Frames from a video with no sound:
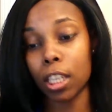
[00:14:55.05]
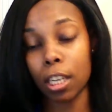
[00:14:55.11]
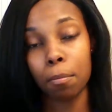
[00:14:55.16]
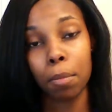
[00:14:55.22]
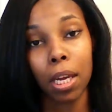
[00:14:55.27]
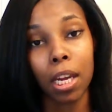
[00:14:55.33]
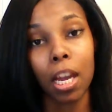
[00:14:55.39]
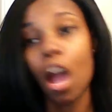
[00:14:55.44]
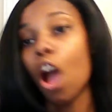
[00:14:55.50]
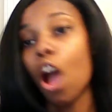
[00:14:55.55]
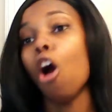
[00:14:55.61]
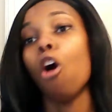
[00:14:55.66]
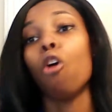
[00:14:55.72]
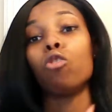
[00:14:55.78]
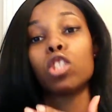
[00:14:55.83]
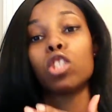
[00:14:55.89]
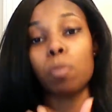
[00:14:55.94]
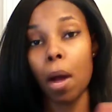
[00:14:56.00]
DB,
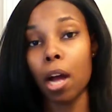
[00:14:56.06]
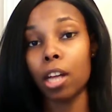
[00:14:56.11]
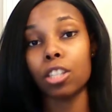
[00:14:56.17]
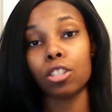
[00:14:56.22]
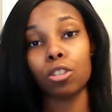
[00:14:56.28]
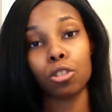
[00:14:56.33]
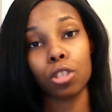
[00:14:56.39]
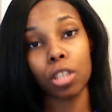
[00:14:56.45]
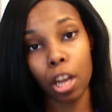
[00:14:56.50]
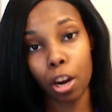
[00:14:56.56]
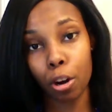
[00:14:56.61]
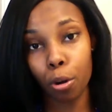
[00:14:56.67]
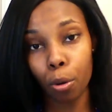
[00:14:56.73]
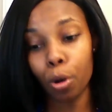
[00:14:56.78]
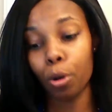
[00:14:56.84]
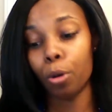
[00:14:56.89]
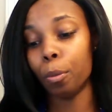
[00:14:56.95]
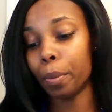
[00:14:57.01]
who sponsors their
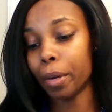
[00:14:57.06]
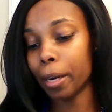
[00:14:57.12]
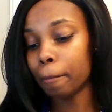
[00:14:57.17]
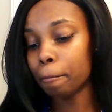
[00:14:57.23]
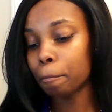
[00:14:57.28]
group.